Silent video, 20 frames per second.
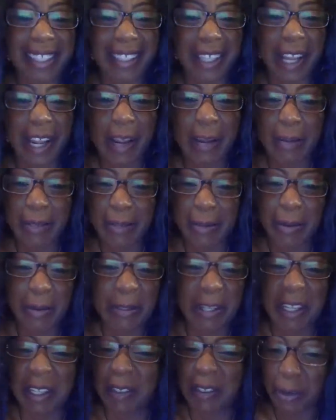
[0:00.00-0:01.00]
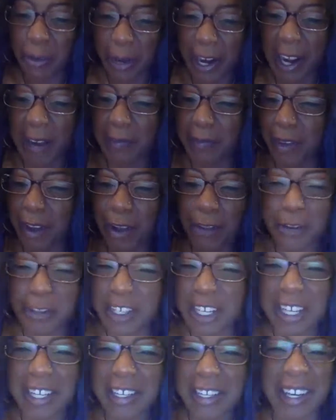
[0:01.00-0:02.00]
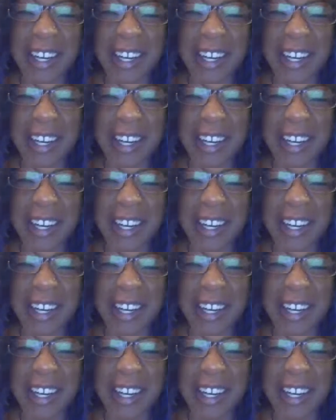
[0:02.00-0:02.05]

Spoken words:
came to me was like grandfather did, and